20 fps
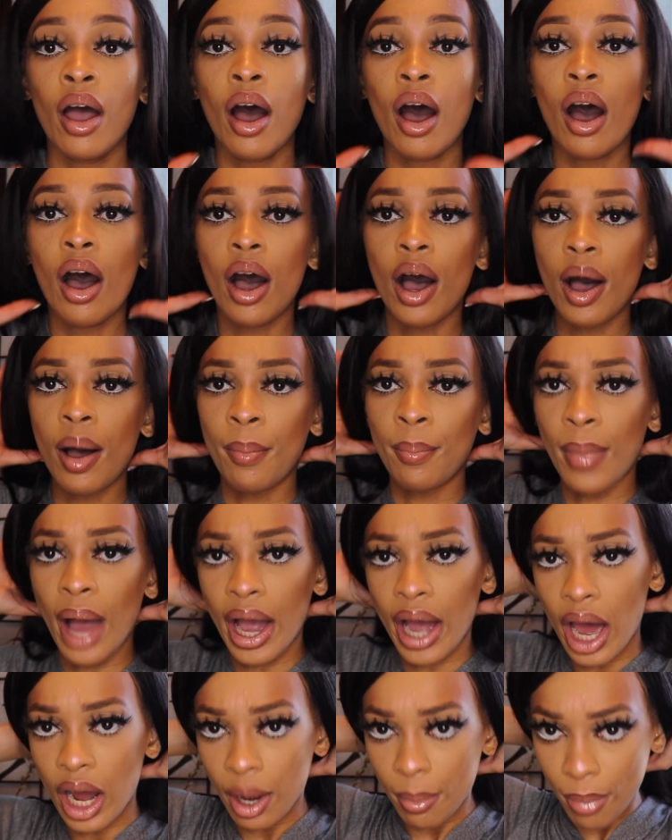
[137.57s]
I
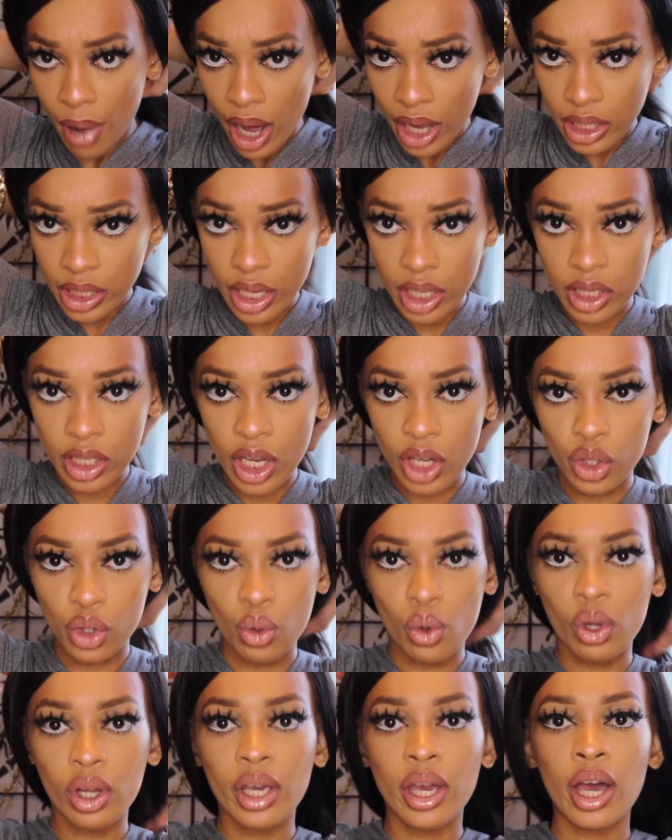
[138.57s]
got a box that said
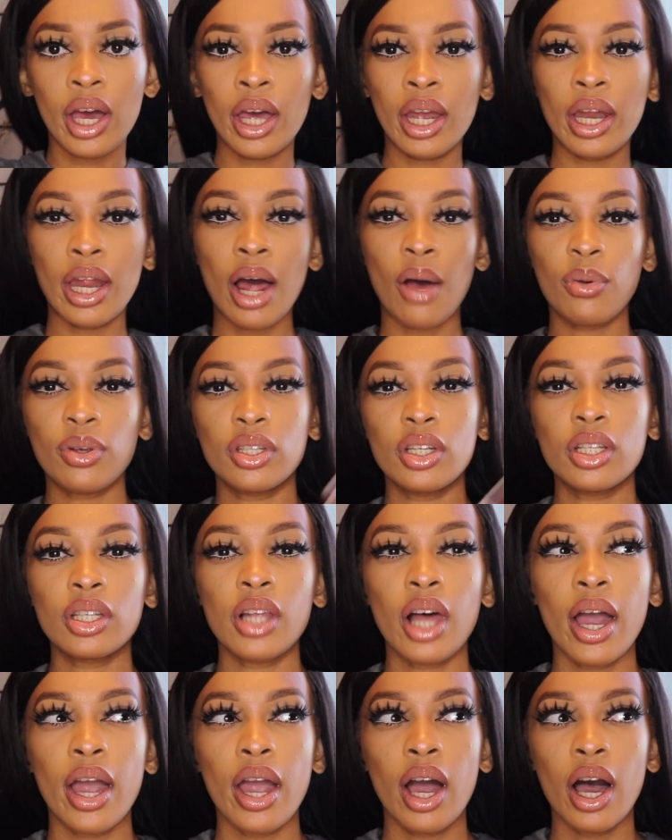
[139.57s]
Julia and I was just
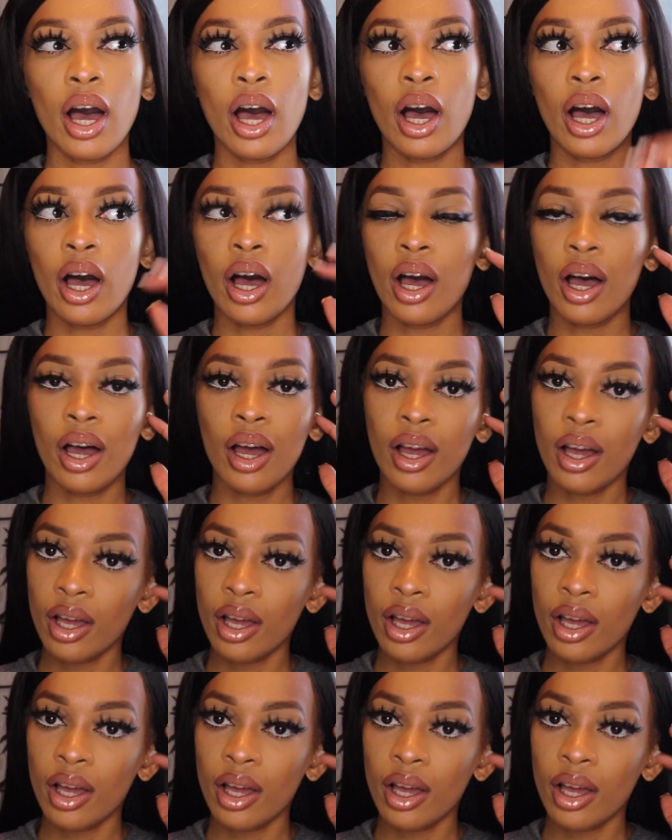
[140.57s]
like I